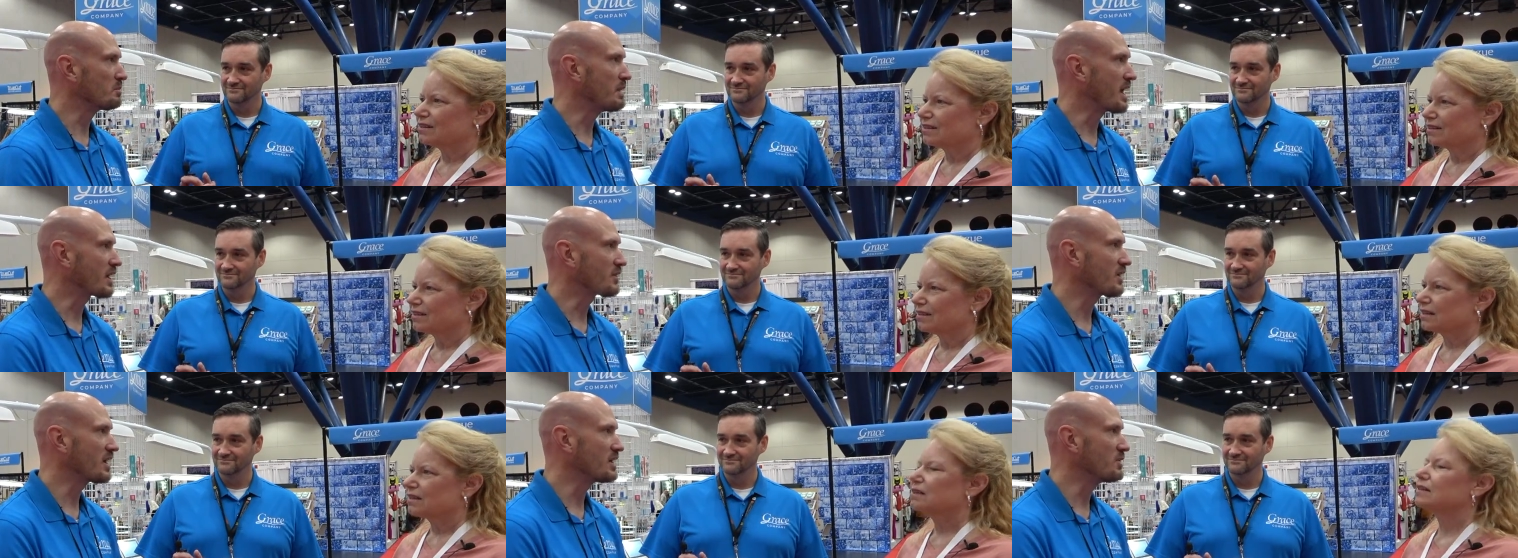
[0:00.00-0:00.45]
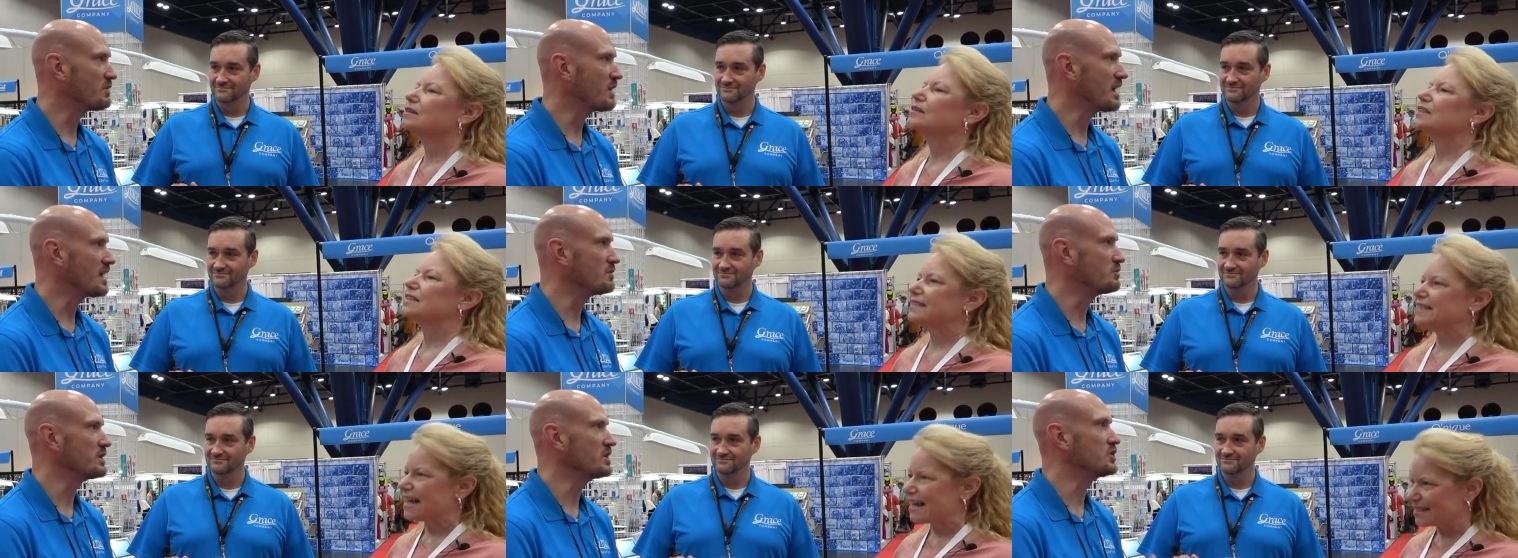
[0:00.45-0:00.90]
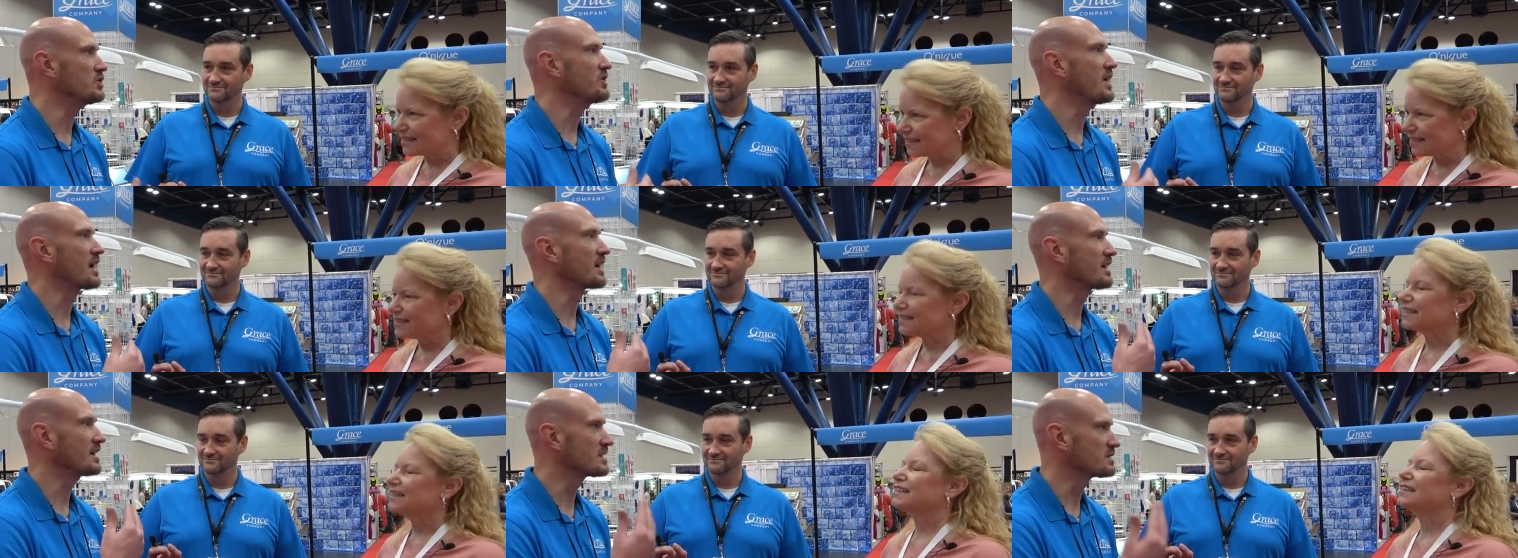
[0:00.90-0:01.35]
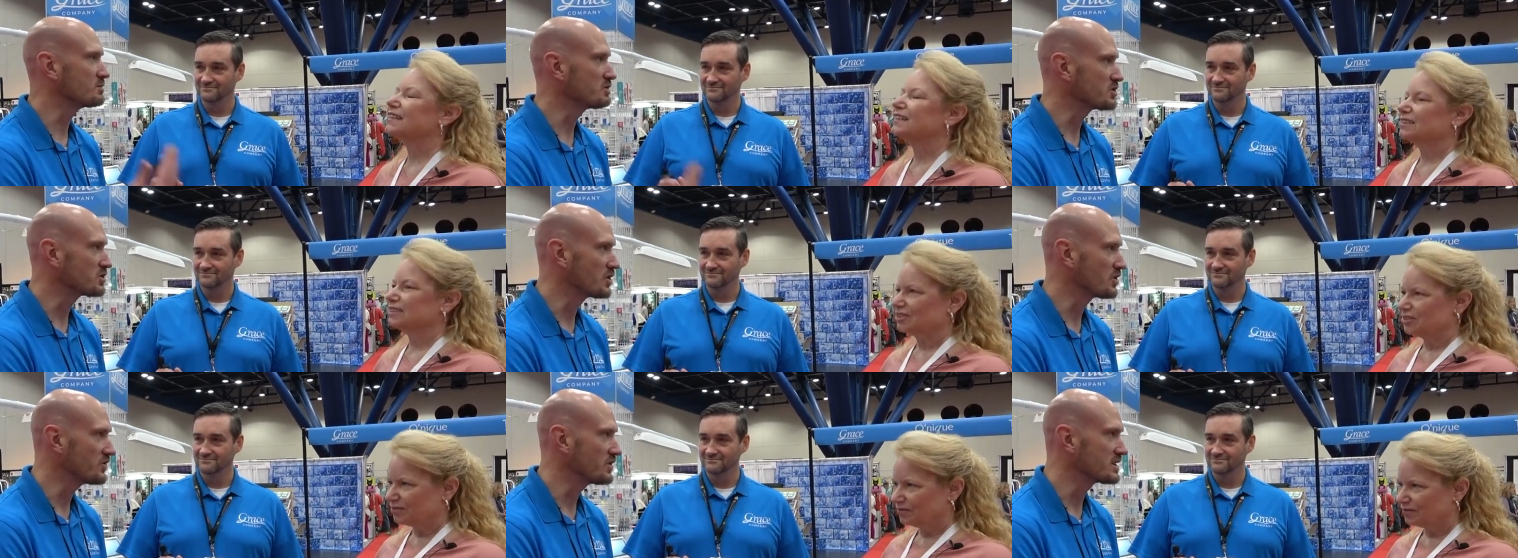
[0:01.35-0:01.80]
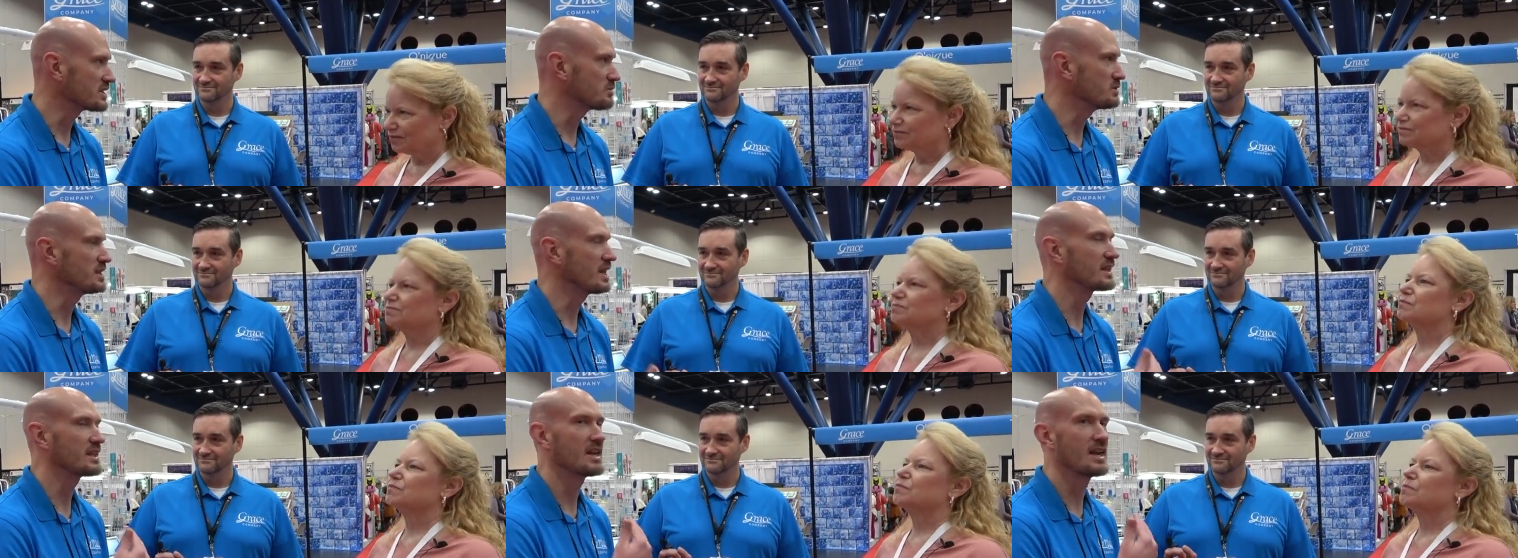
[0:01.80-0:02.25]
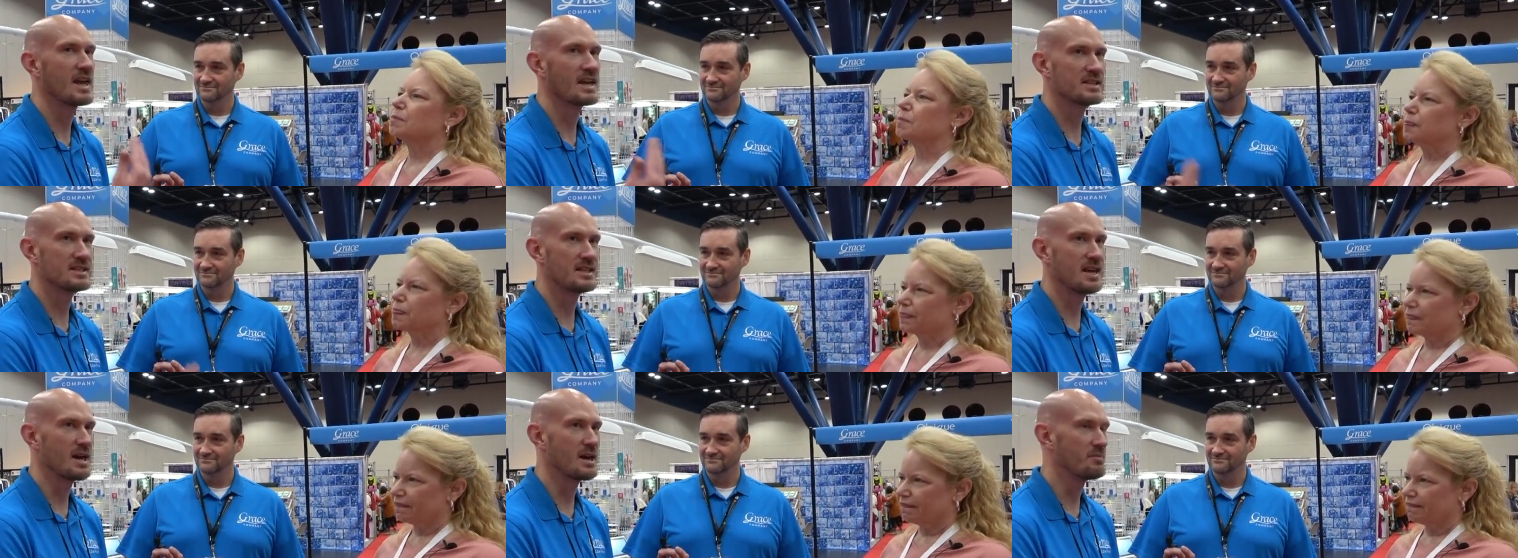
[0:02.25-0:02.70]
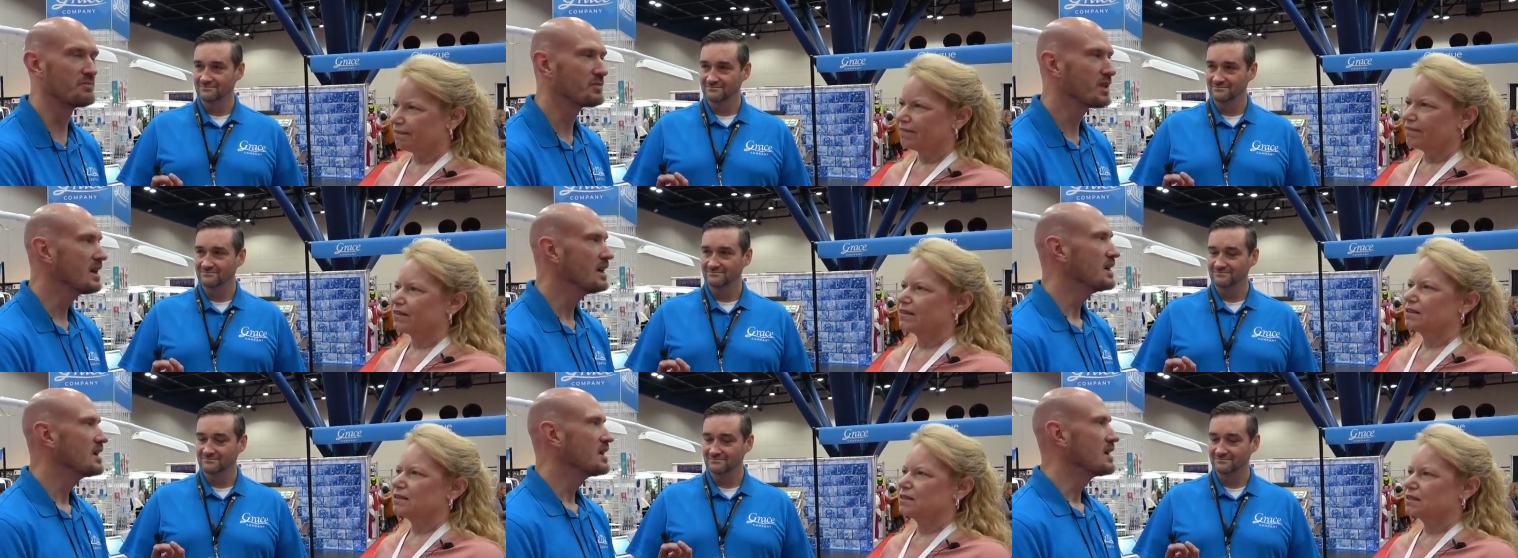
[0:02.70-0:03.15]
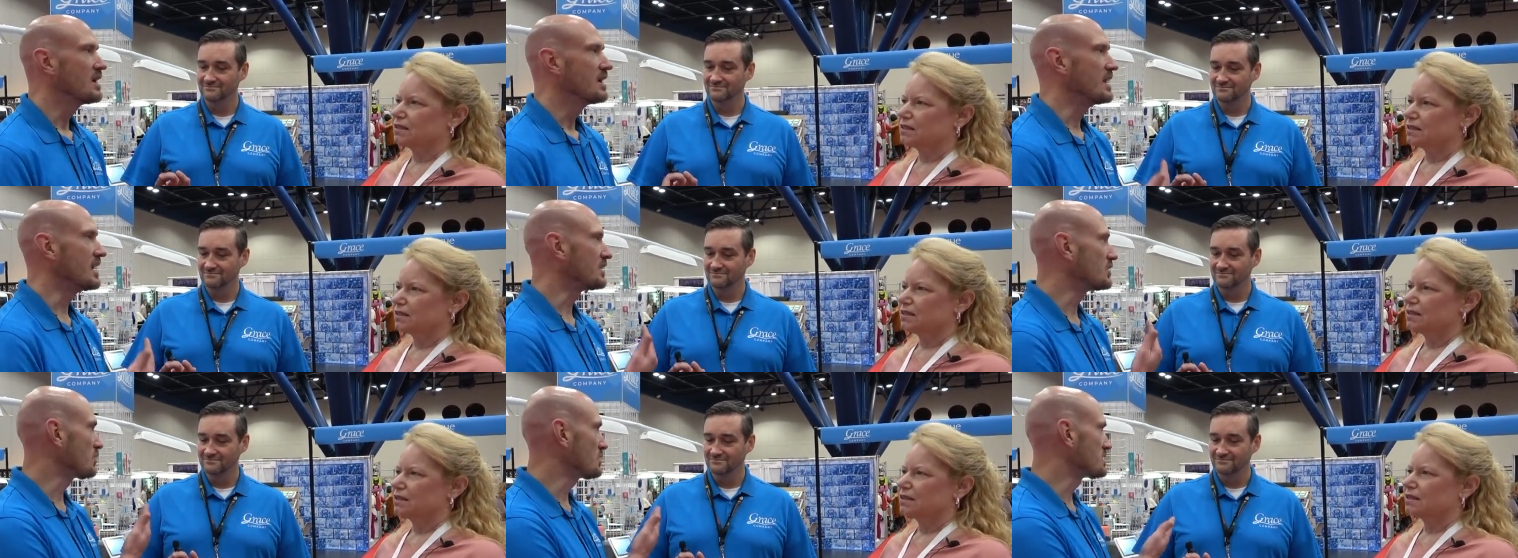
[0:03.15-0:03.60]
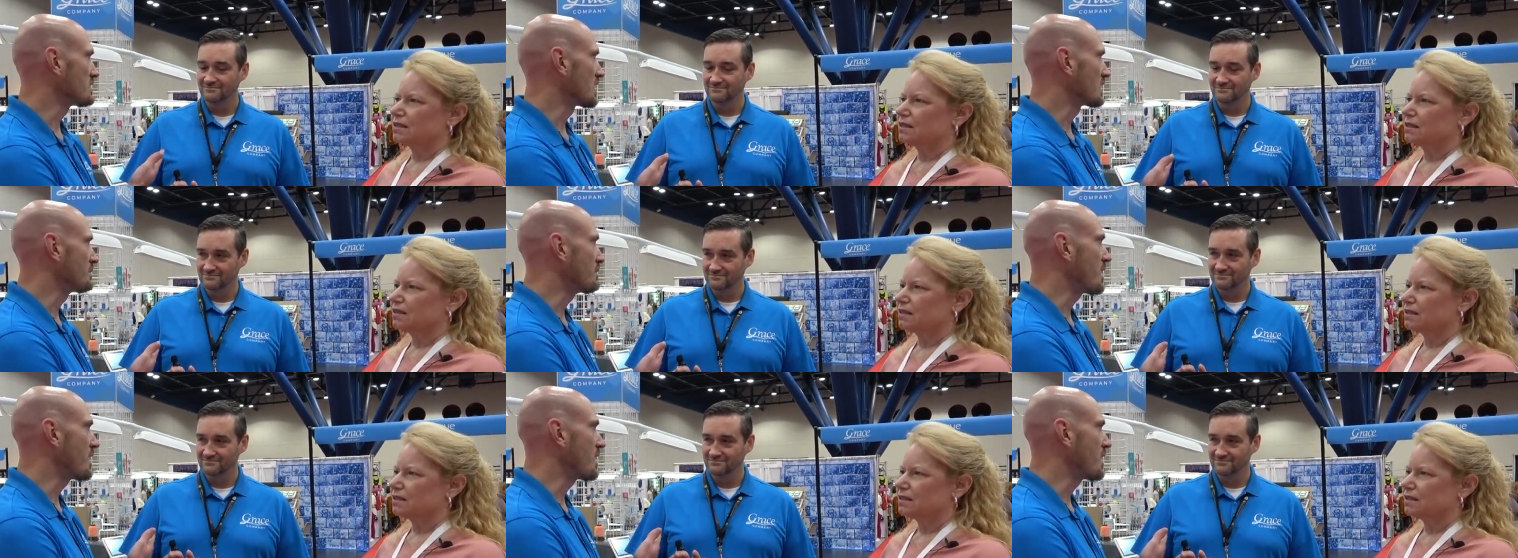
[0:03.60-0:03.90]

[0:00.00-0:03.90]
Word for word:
Speaker 1: back right away, and we yes. do that customer service. We take that next step. Nathan always talked